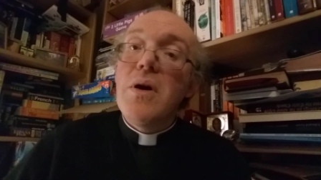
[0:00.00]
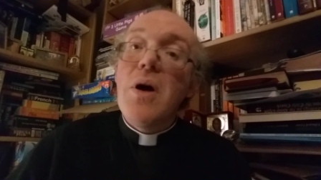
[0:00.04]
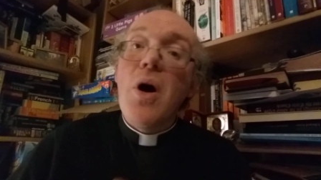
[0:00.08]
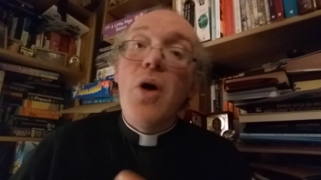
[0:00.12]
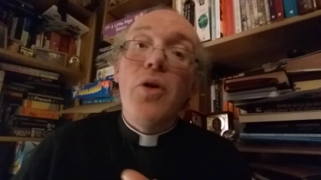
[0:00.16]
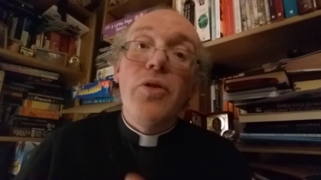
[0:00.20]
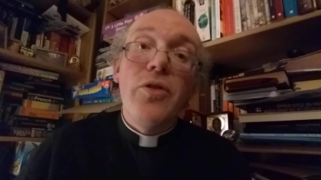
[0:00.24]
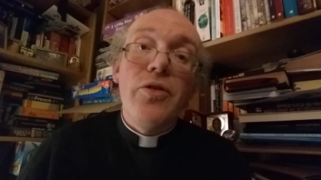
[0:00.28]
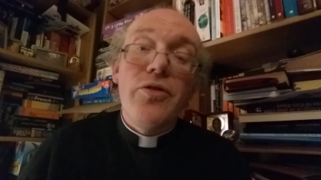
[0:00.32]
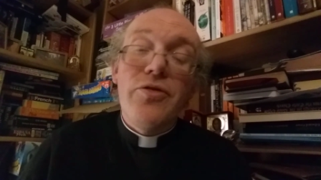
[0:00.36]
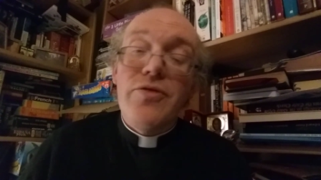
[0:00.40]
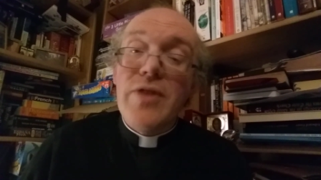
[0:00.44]

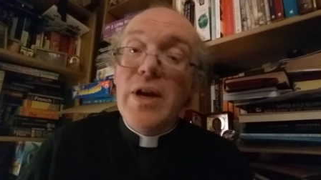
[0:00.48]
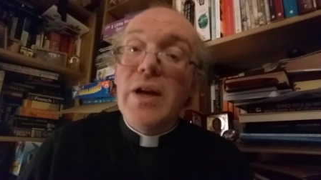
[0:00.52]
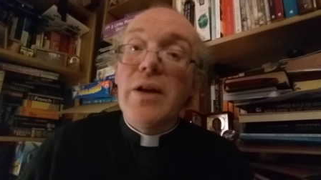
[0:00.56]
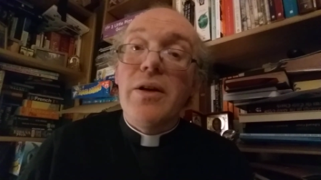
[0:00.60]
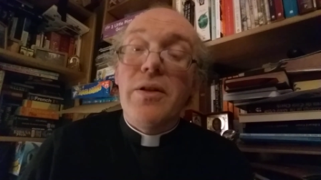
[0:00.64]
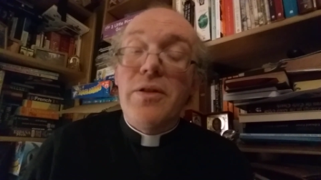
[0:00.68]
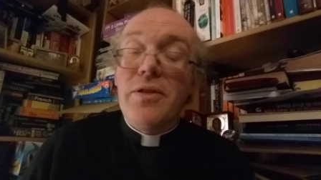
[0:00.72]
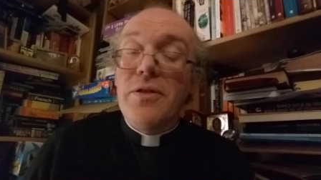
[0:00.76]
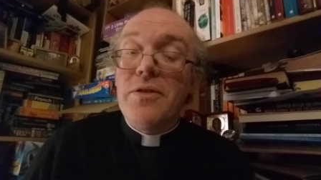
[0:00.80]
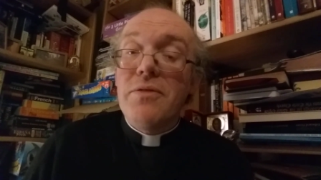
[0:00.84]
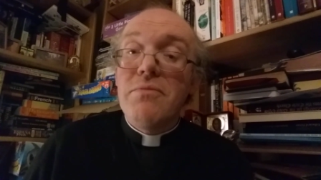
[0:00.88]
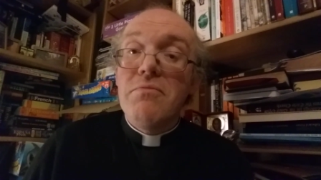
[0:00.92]
on the
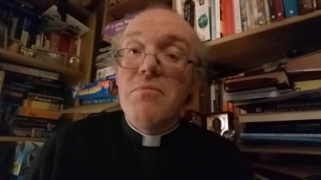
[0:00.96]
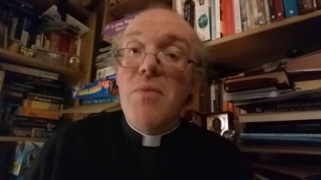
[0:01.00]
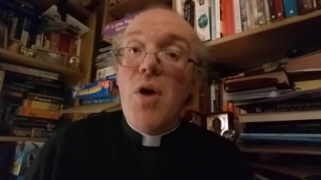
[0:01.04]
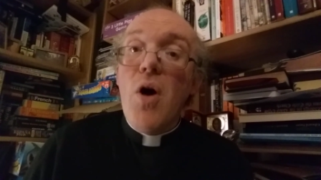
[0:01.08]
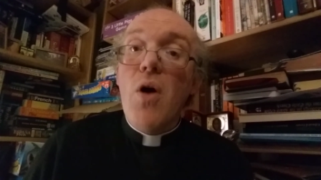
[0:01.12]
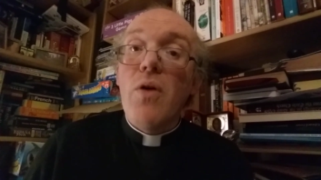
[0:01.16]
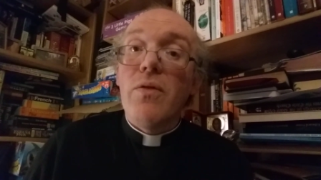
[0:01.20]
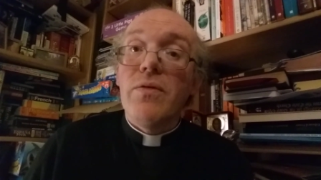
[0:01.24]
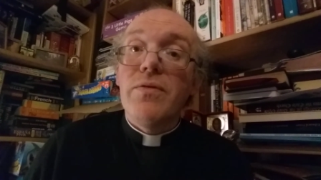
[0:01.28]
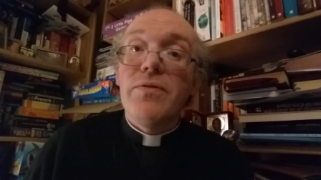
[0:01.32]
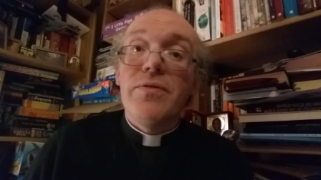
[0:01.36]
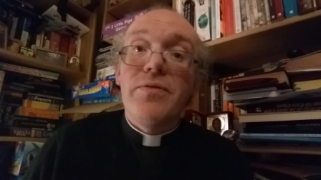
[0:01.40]
strength
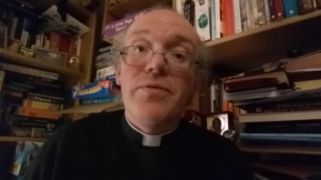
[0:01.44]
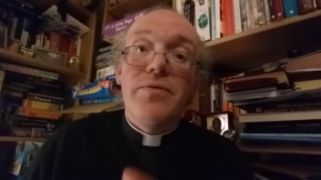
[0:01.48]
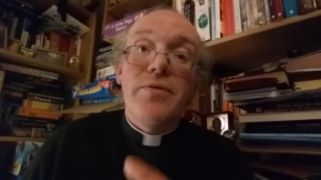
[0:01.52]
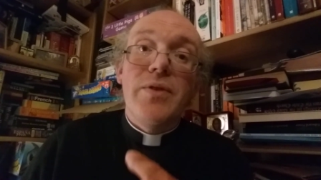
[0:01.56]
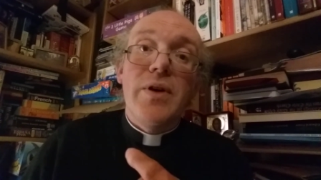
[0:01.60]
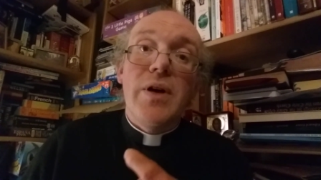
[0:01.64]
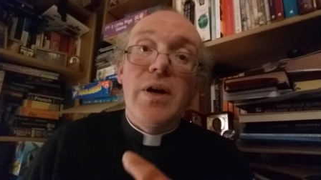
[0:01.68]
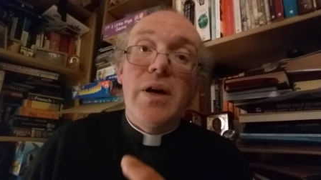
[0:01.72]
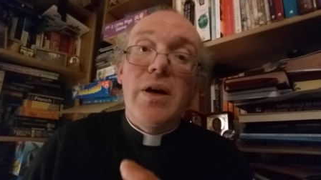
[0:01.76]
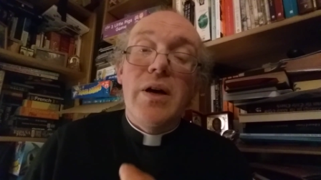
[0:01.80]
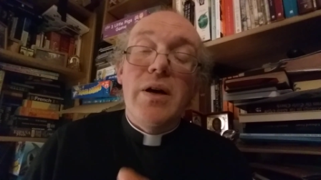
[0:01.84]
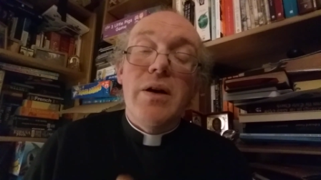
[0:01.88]
of
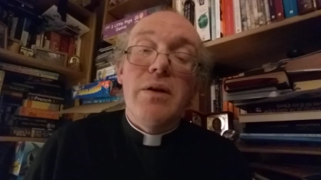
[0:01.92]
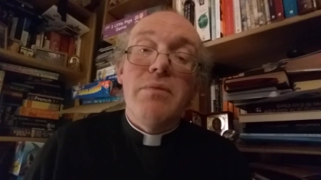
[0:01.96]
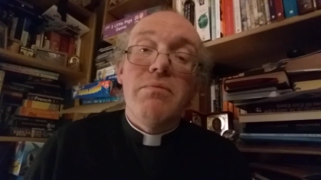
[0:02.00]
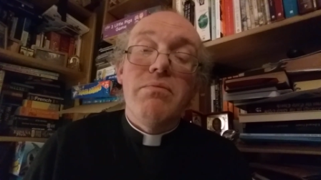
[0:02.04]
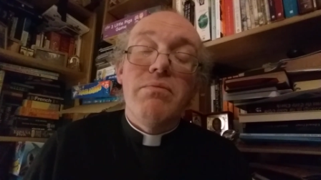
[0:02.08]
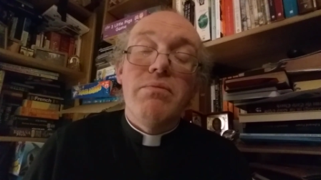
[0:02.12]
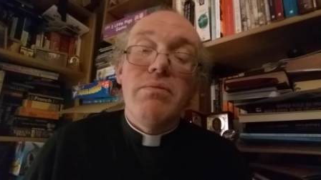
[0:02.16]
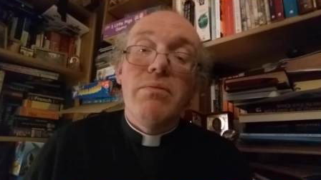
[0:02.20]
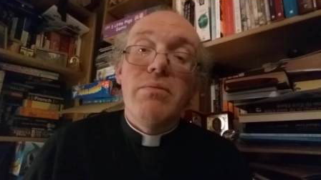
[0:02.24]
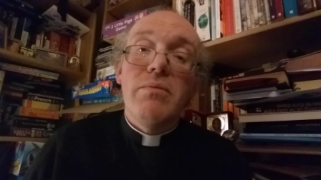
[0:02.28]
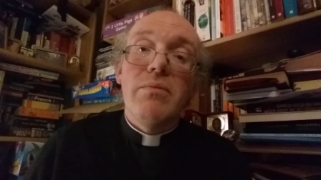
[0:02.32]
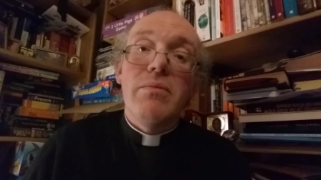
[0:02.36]
uh,
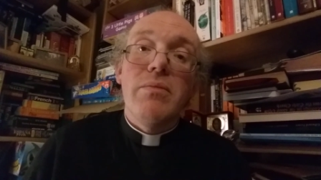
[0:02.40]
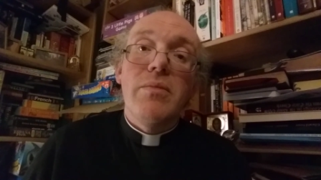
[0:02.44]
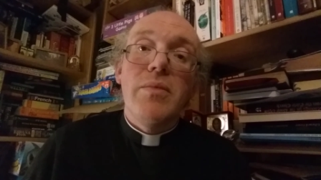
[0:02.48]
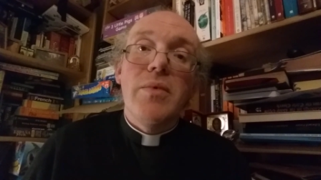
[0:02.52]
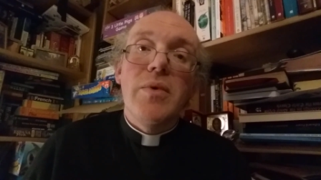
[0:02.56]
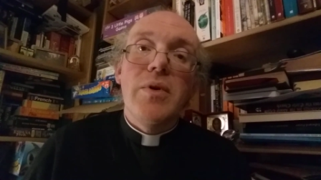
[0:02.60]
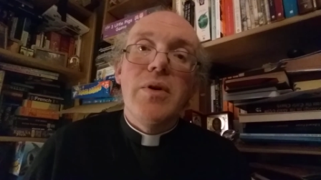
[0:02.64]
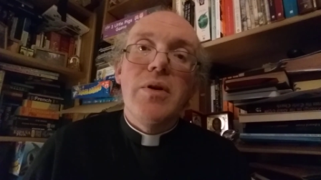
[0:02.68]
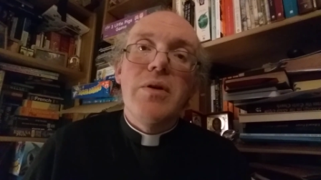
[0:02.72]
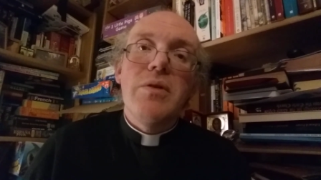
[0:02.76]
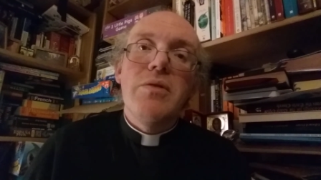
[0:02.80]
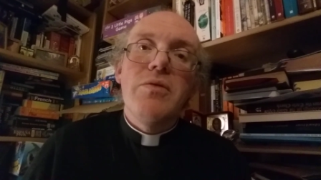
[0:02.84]

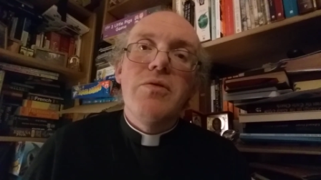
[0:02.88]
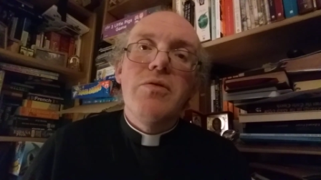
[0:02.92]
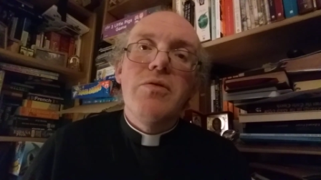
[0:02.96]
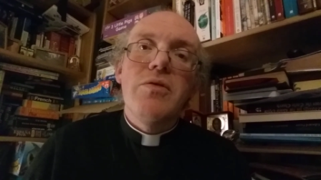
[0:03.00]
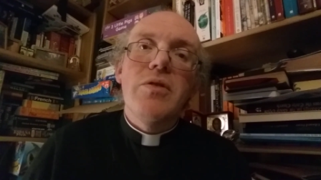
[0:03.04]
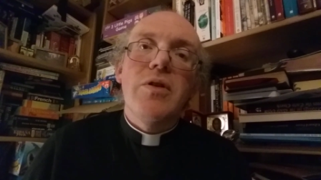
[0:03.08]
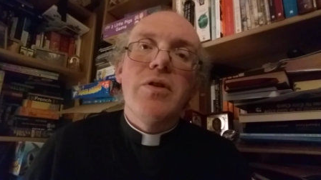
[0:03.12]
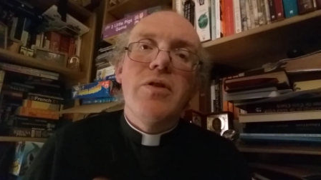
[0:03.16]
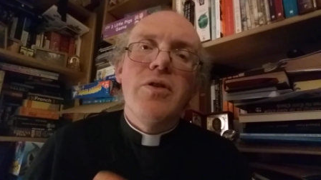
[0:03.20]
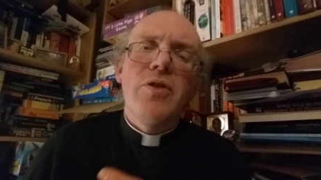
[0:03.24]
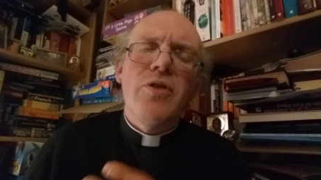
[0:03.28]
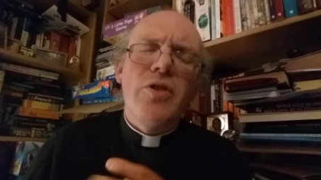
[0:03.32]

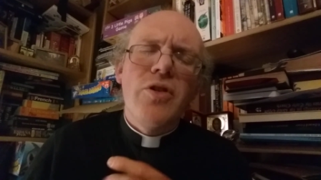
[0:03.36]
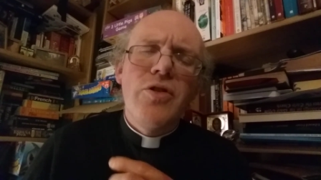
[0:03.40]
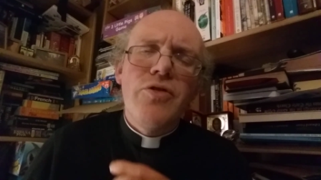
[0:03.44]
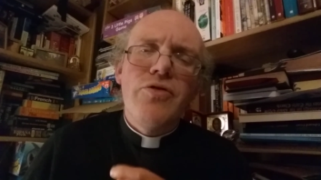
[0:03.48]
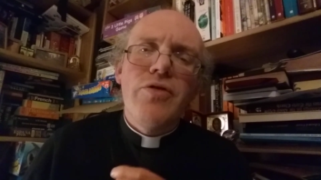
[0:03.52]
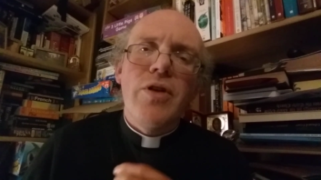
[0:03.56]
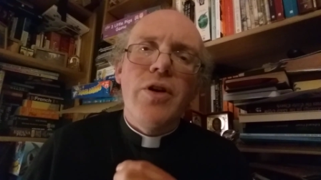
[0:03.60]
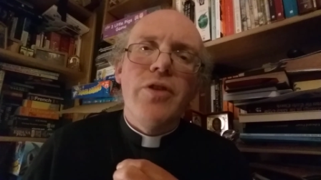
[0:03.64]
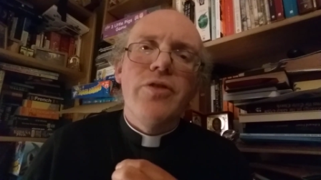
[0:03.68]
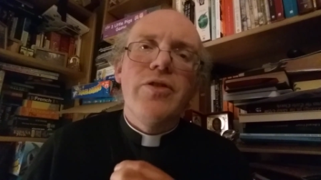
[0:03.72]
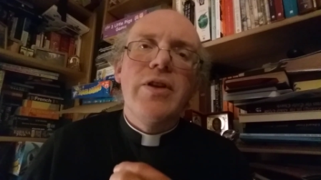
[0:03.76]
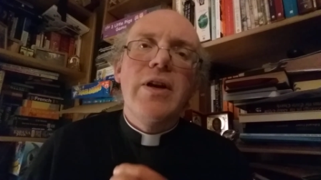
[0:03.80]
con-
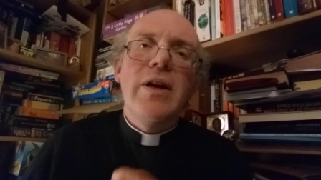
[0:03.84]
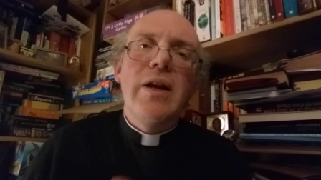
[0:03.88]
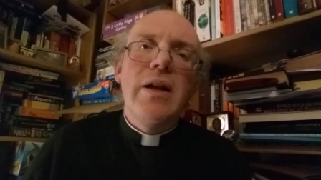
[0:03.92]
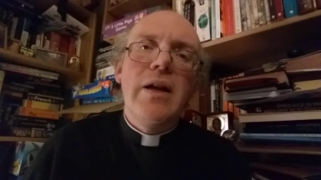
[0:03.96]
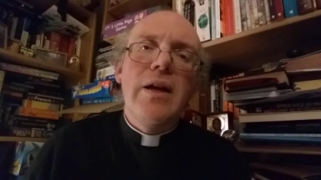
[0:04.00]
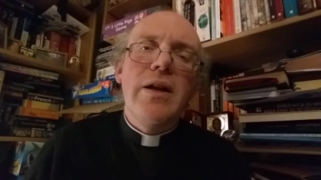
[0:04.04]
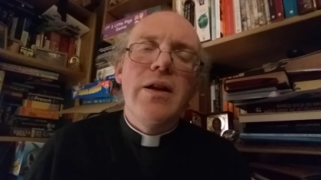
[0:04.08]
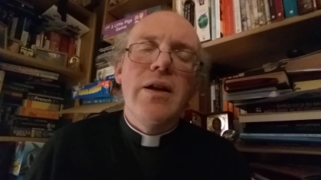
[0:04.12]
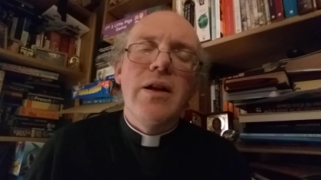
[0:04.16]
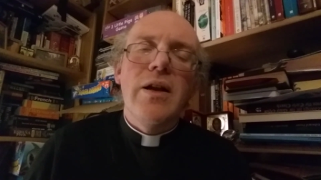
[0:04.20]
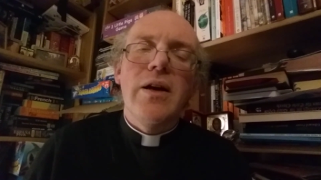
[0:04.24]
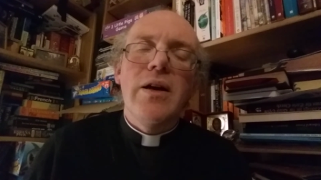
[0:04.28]
contrasting
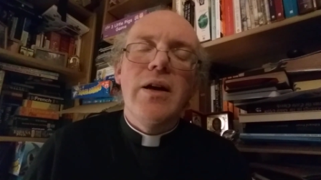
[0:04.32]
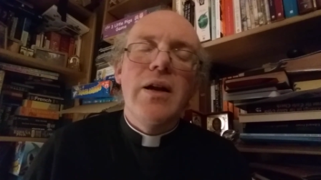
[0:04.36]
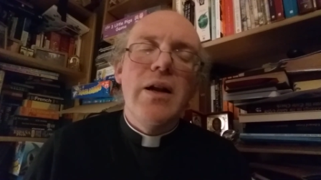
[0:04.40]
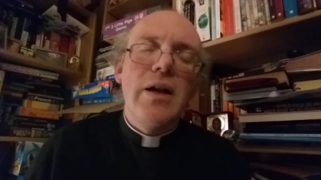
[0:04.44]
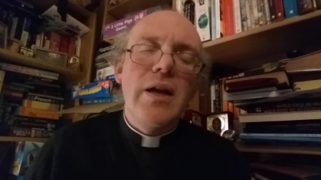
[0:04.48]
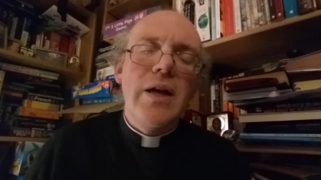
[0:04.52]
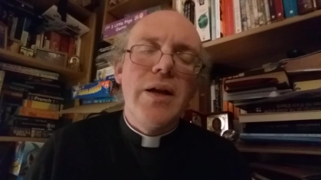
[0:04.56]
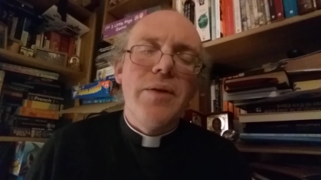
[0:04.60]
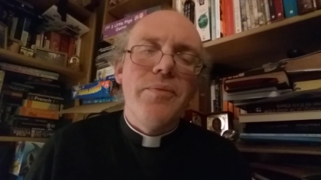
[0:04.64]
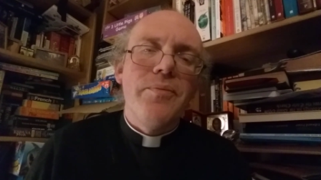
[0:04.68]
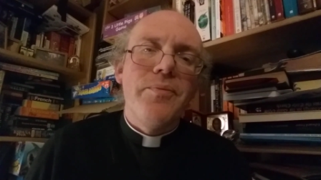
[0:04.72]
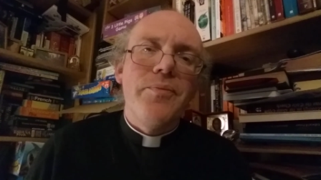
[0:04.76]
clean and
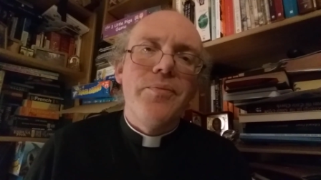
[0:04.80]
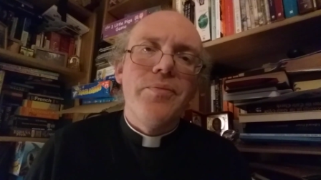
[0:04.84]
unclean.